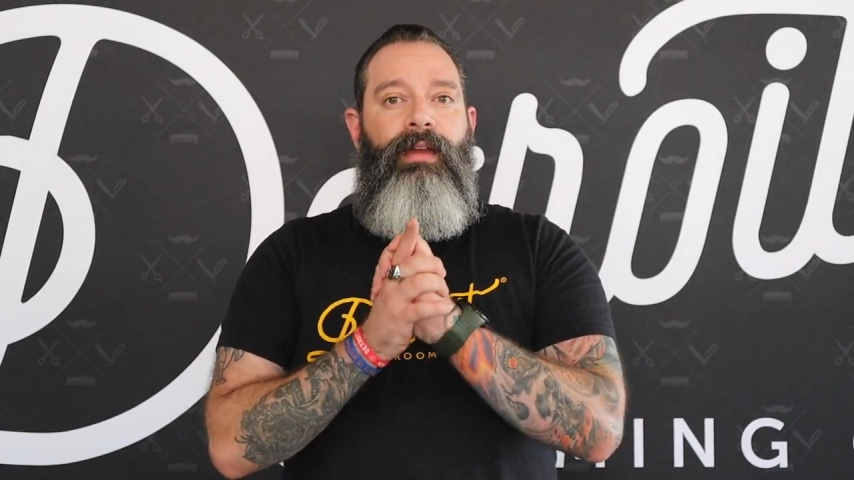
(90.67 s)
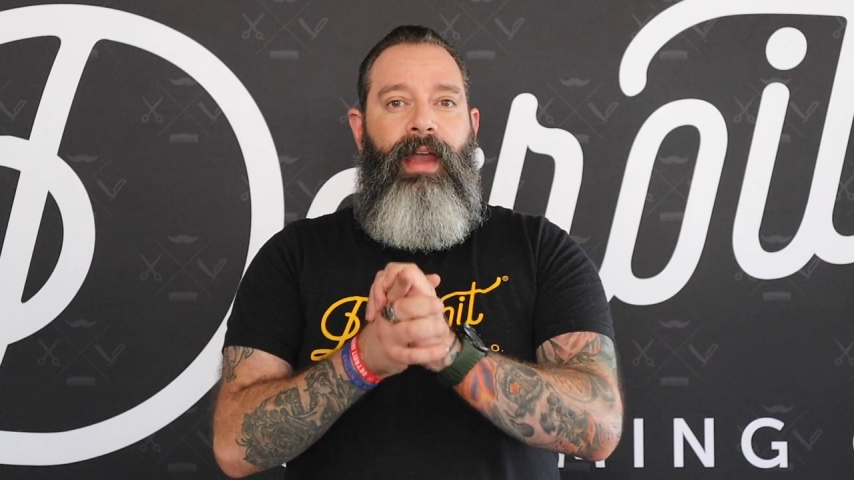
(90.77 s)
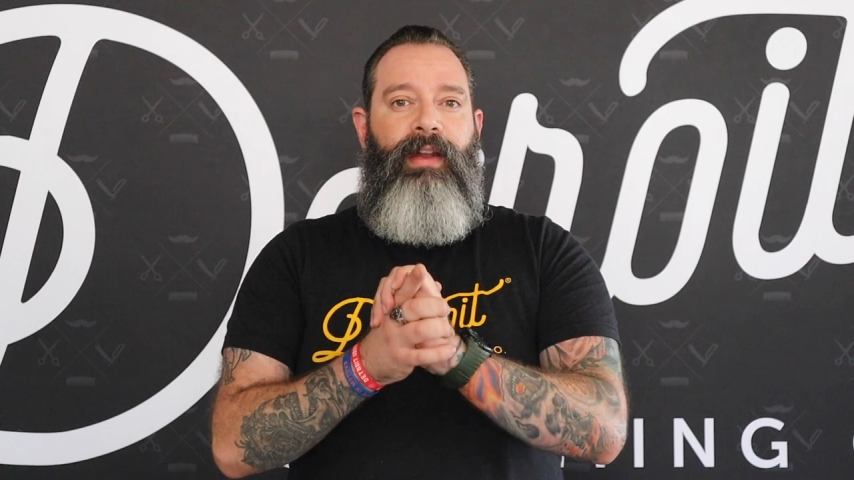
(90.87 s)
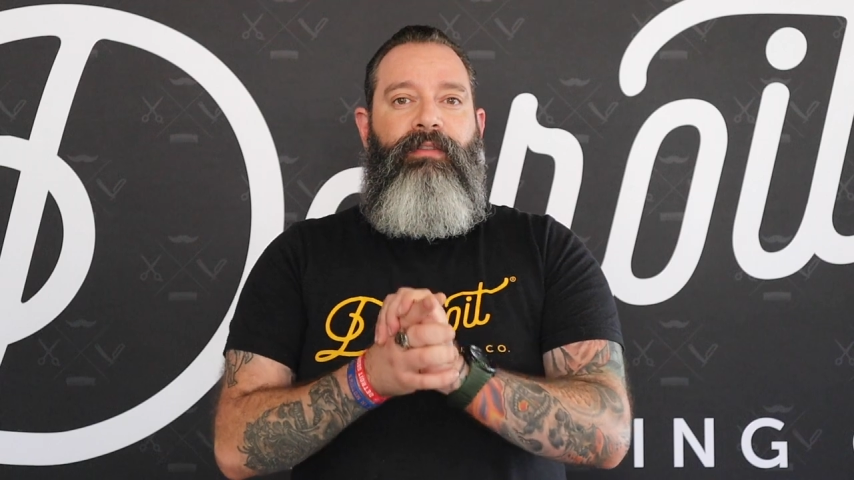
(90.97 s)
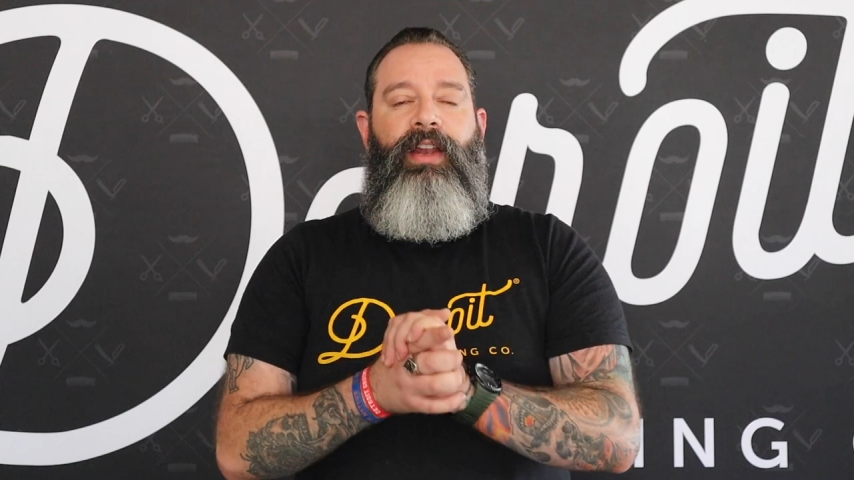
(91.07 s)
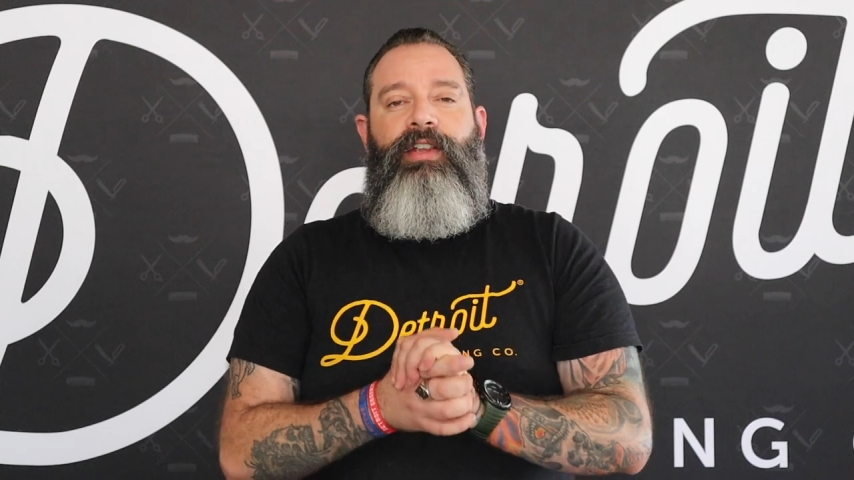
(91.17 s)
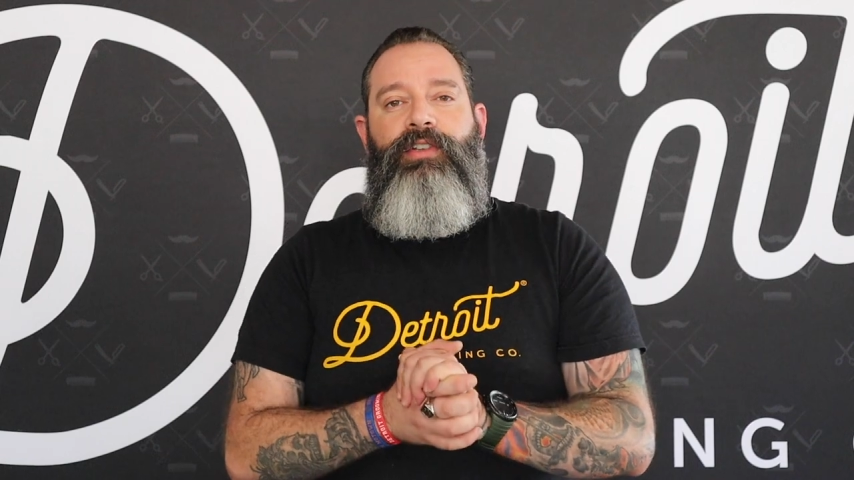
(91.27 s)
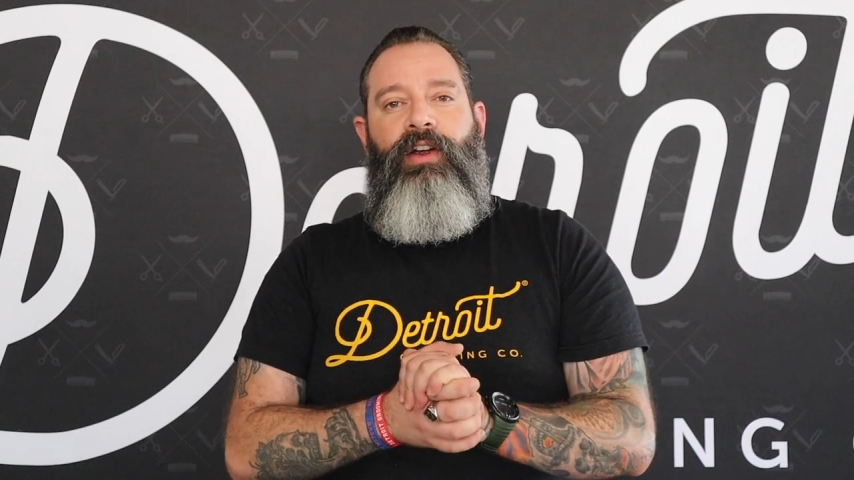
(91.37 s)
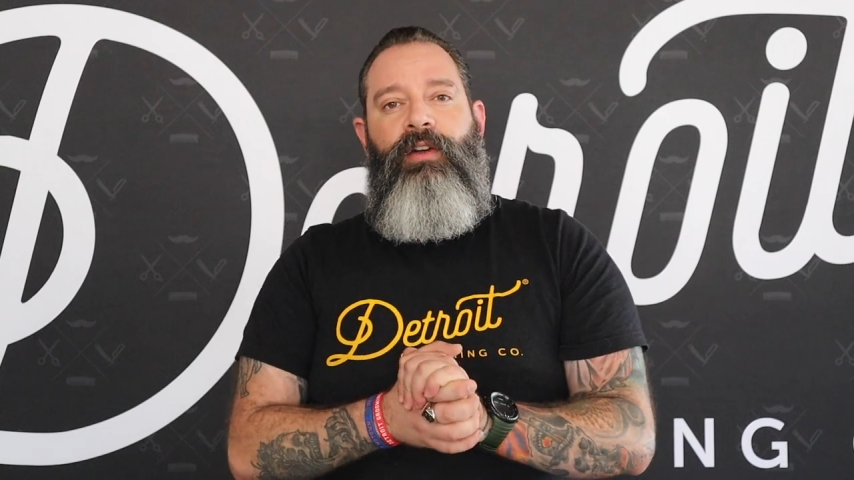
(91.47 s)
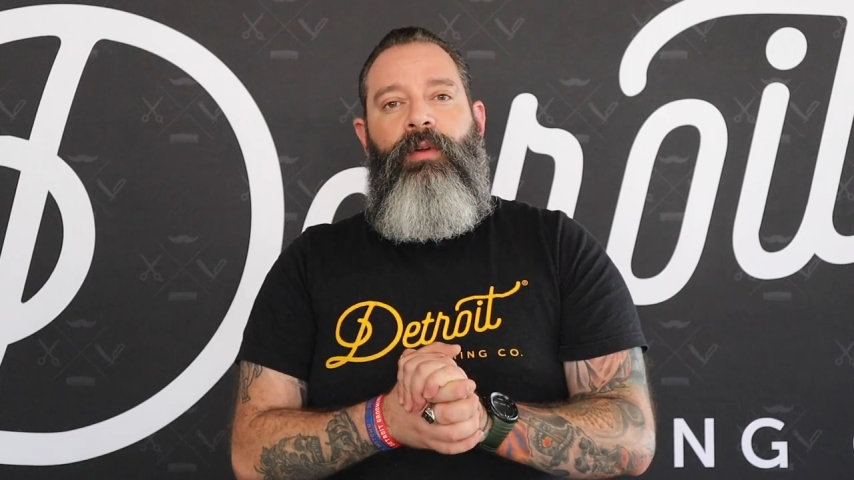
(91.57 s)
activated
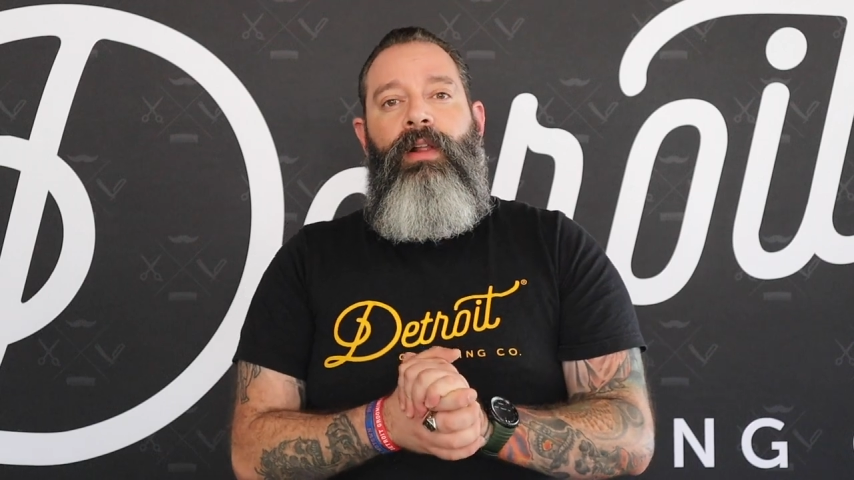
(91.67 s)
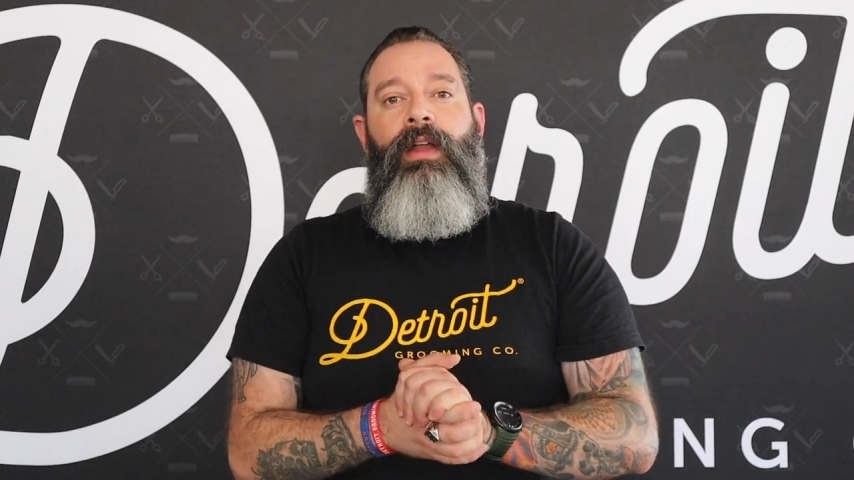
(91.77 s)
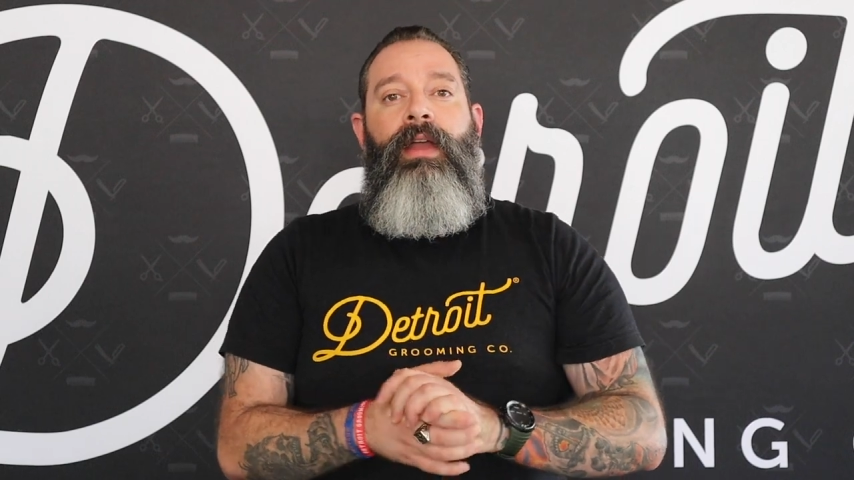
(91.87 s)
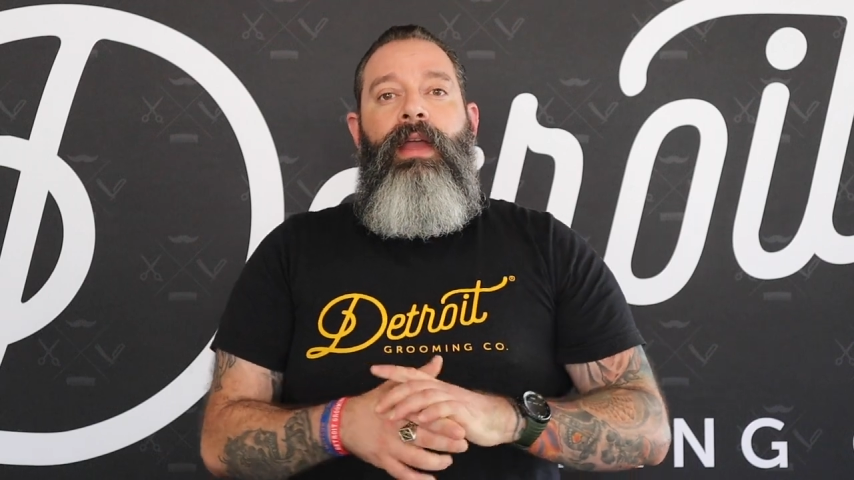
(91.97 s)
charcoal.